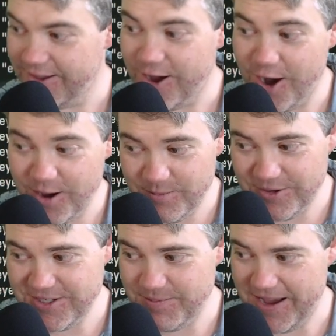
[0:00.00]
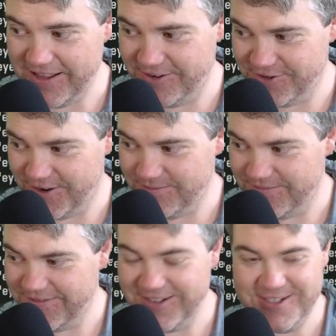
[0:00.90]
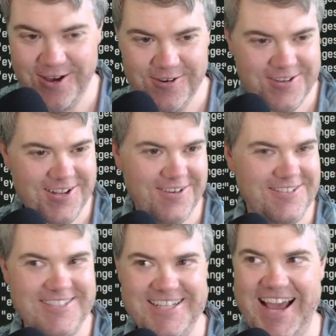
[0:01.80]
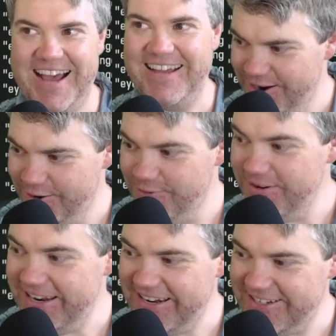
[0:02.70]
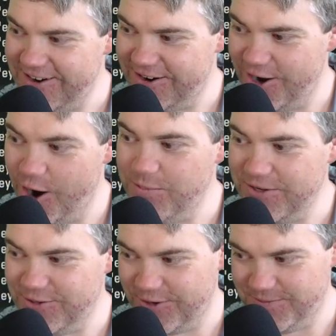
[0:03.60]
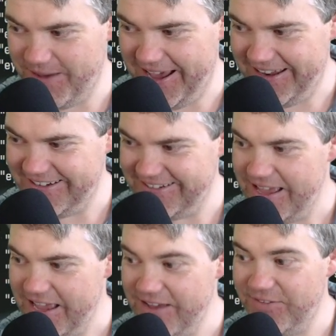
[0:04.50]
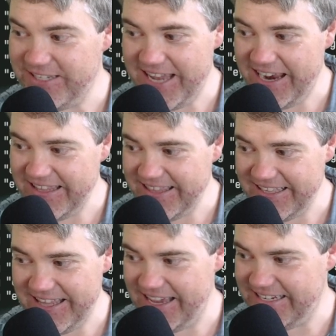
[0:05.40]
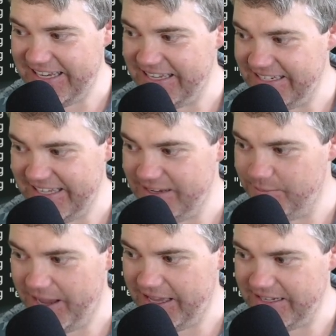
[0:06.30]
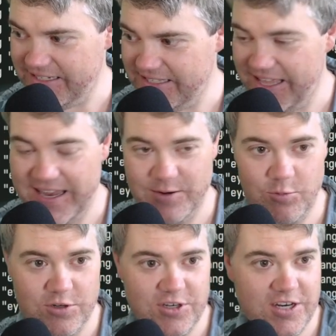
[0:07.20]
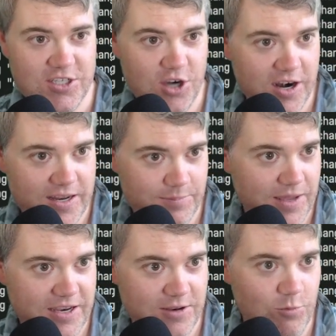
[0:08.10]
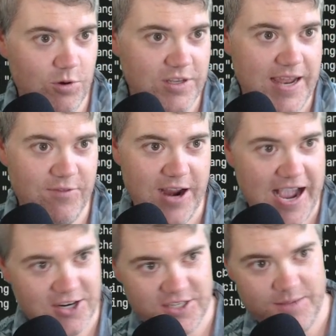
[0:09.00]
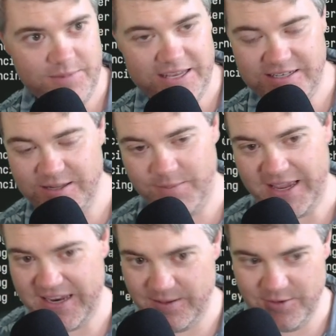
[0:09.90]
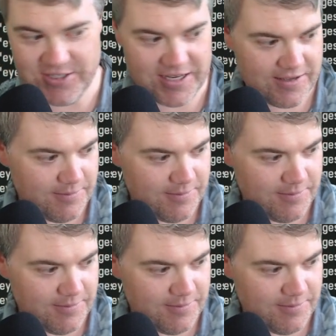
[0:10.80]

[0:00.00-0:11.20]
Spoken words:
Almost a palindrome. So close. Yeah. We need to start an open source band. If it's anything like D&D bands, then we're going to start it, but we'll never actually meet to make any music.